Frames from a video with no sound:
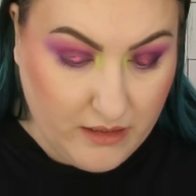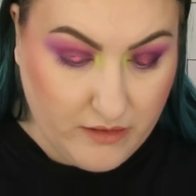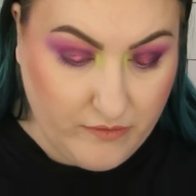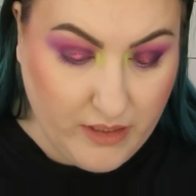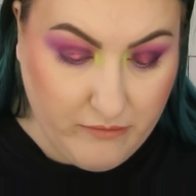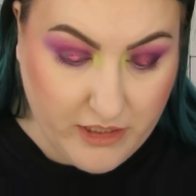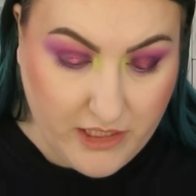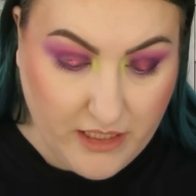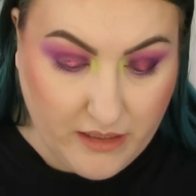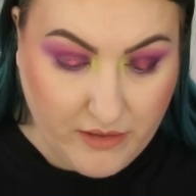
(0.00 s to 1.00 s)
It's really
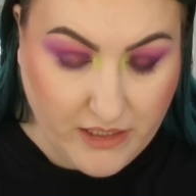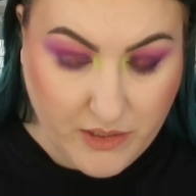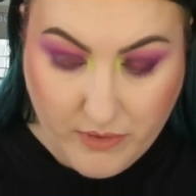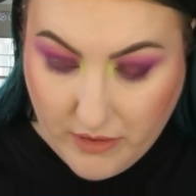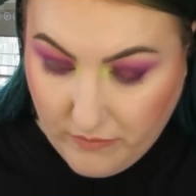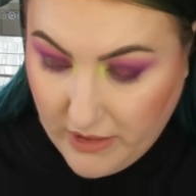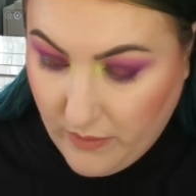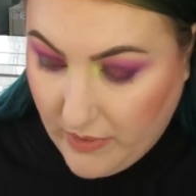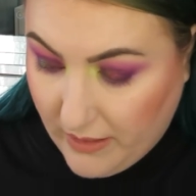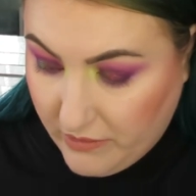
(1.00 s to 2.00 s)
pretty and I think this will go really
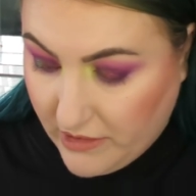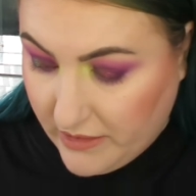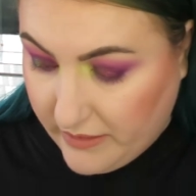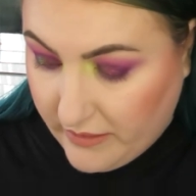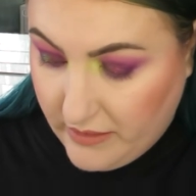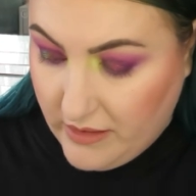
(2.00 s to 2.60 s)
well with the look.